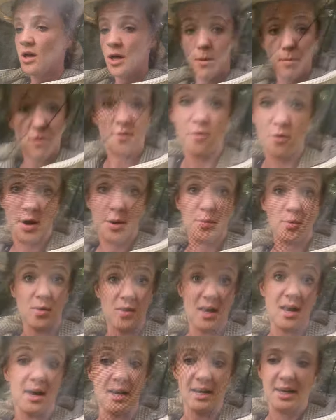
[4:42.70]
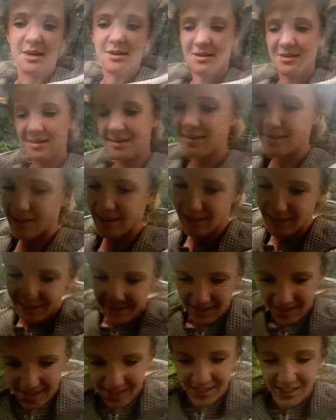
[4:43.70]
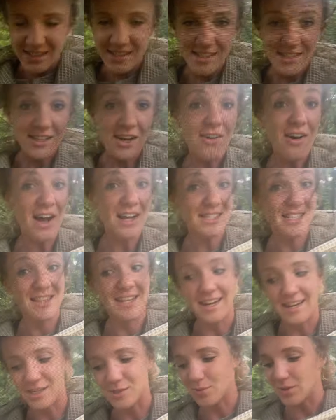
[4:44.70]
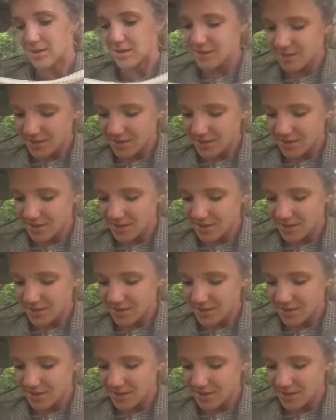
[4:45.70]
before I pull that honey. So on to the next one.